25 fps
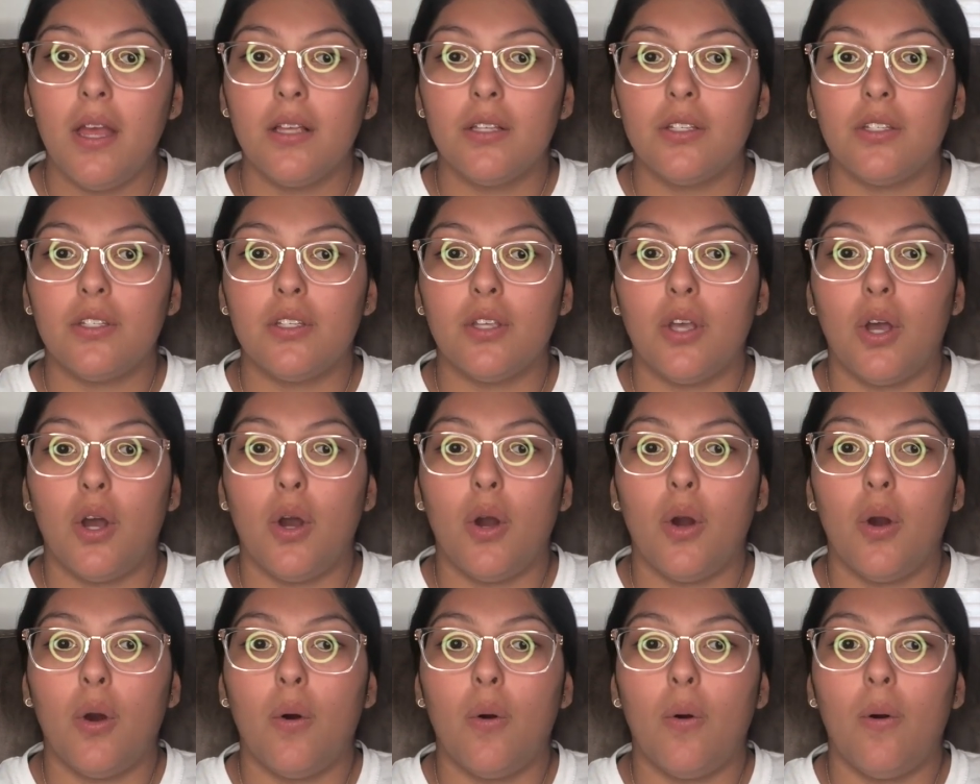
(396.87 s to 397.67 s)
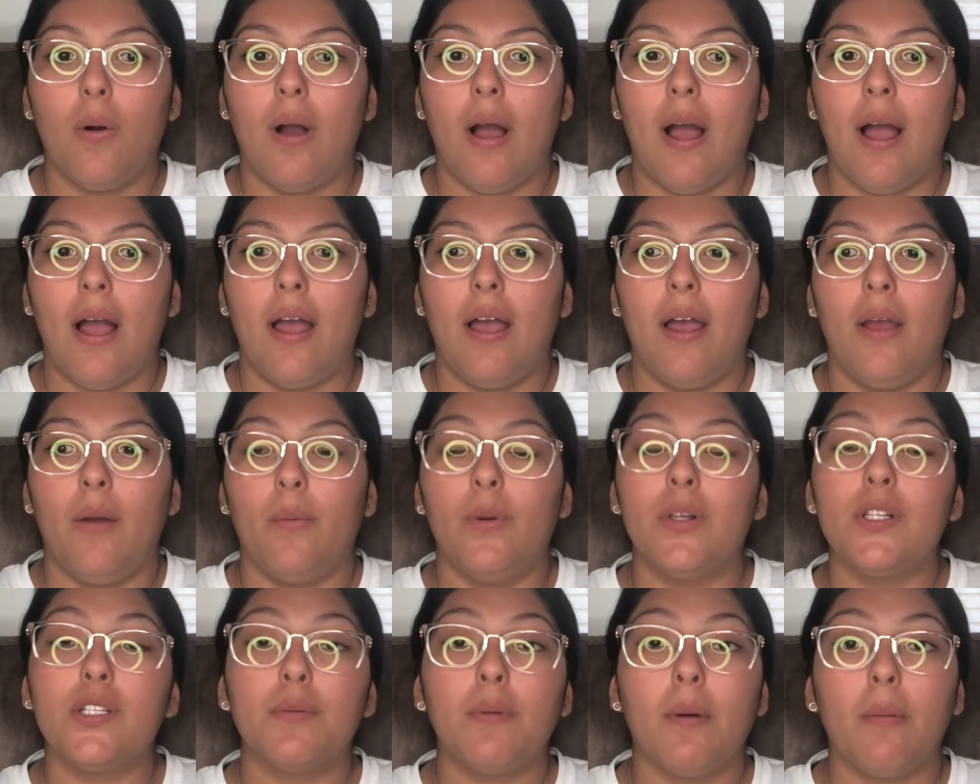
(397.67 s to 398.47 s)
So I
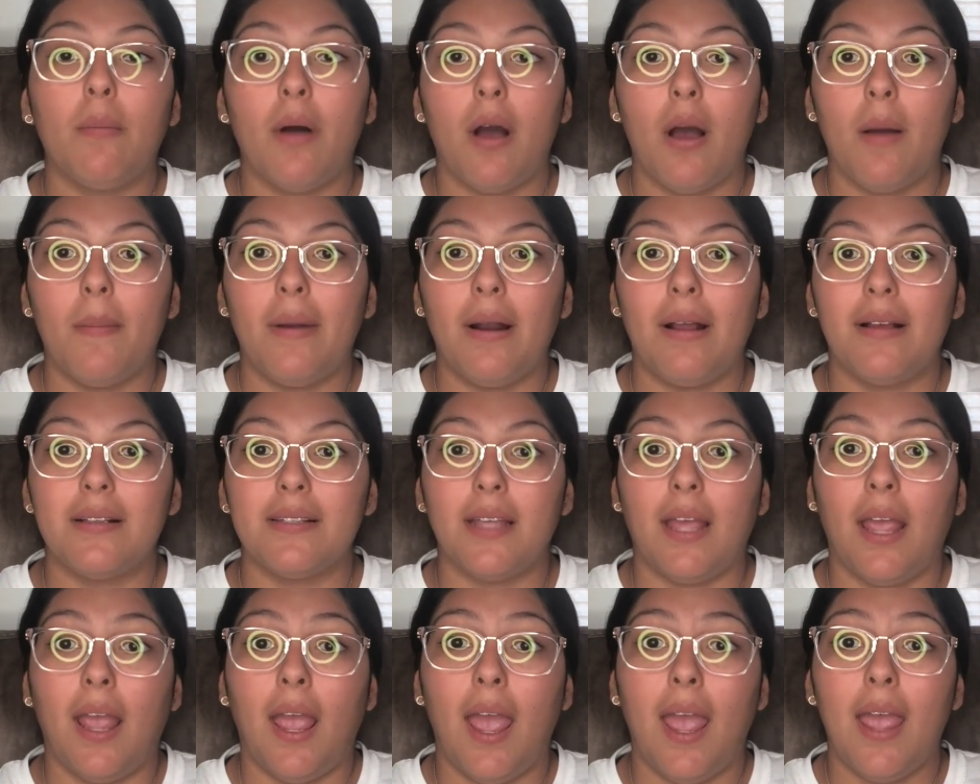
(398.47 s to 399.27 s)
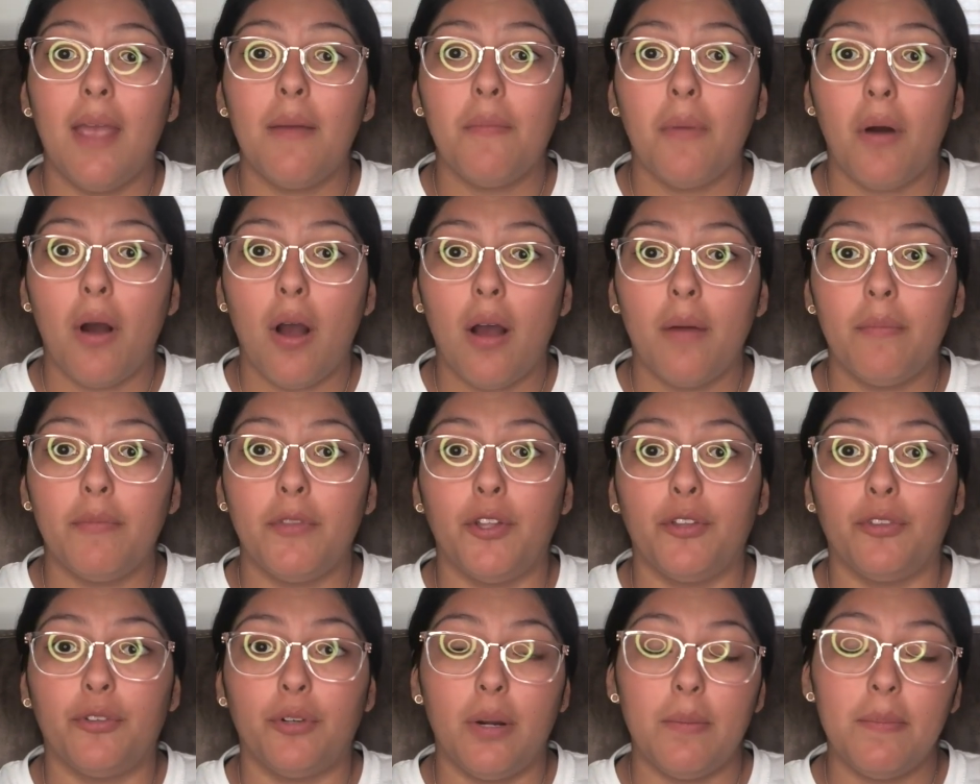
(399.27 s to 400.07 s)
went to my mom, and I was like, hey, mom,
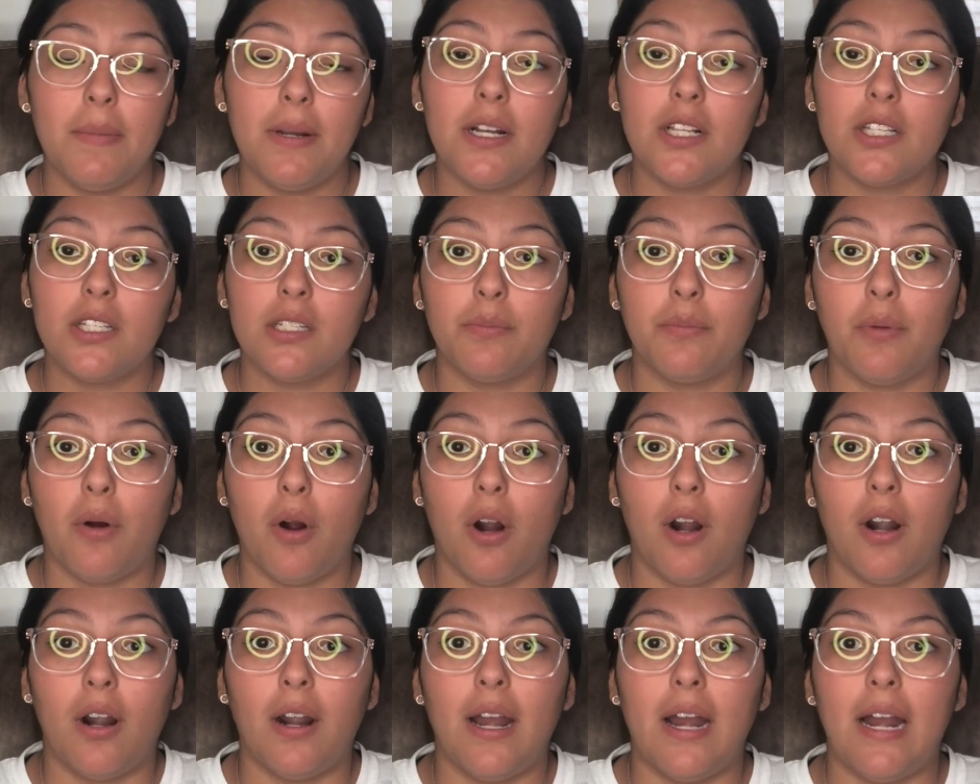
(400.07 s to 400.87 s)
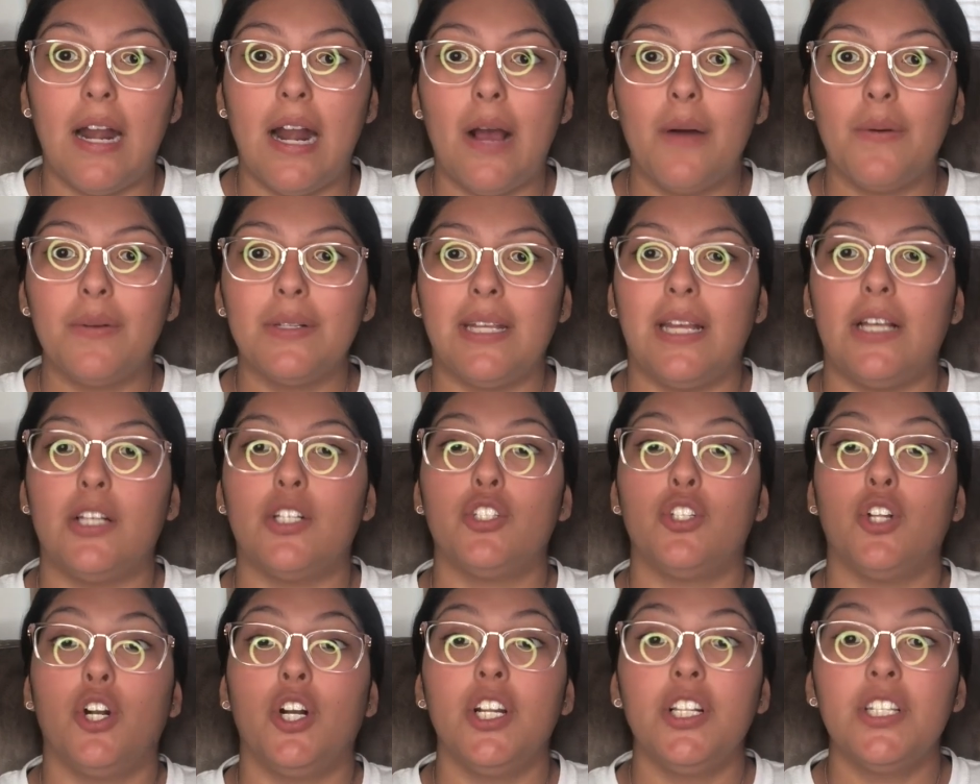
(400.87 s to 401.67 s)
they're 3 minutes apart. And I was like
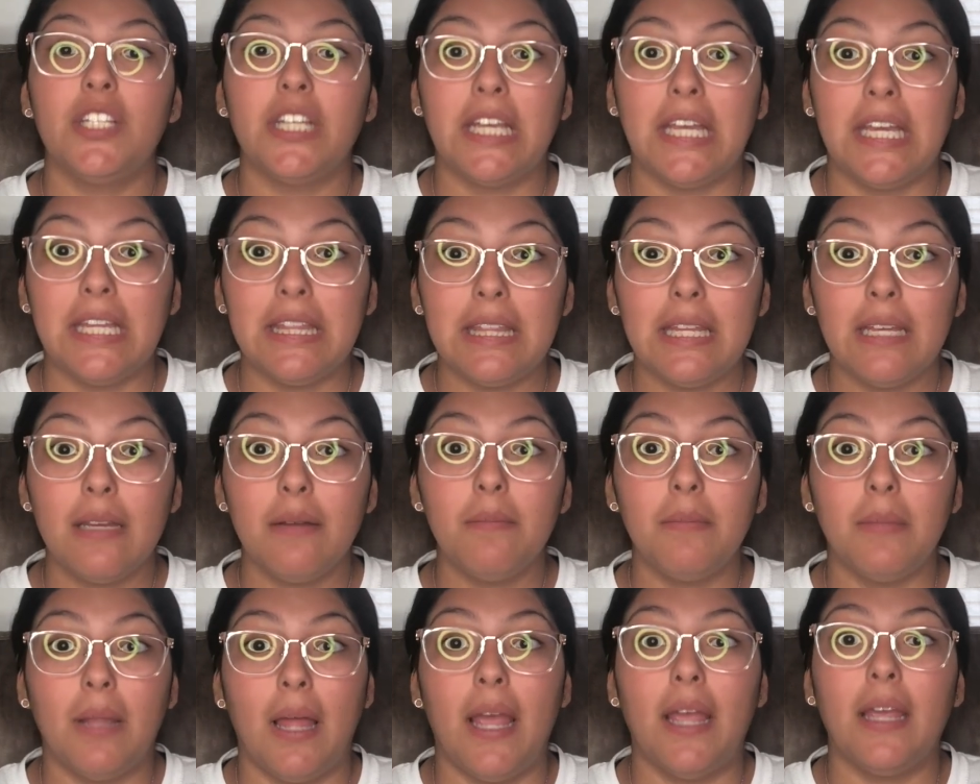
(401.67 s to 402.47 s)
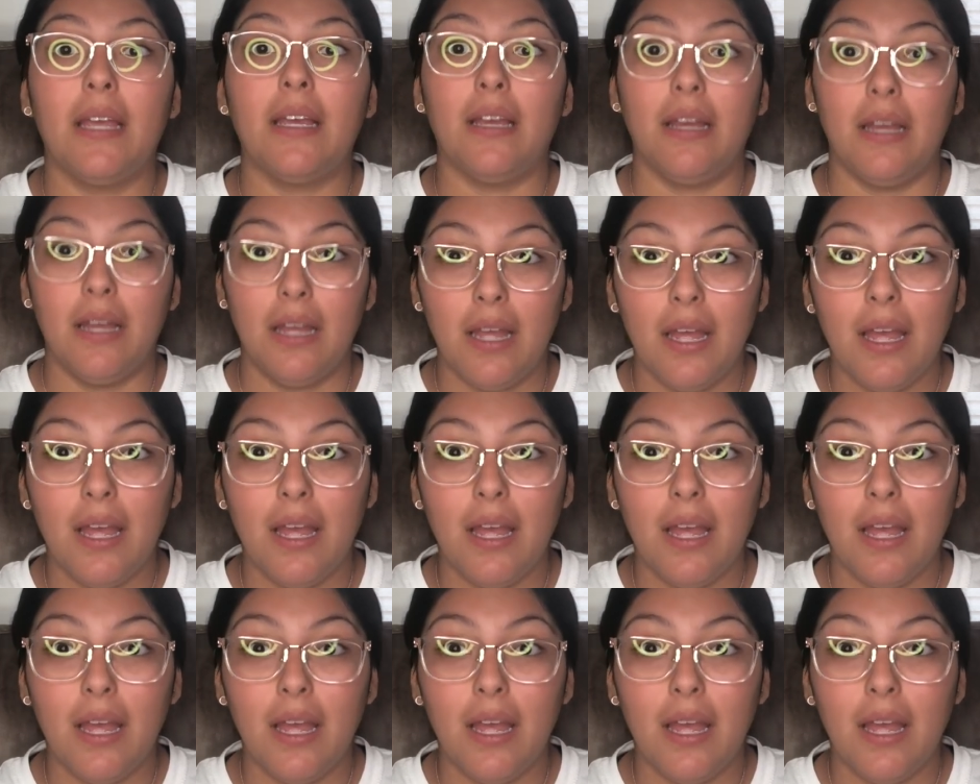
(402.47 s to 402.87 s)
starting to get them like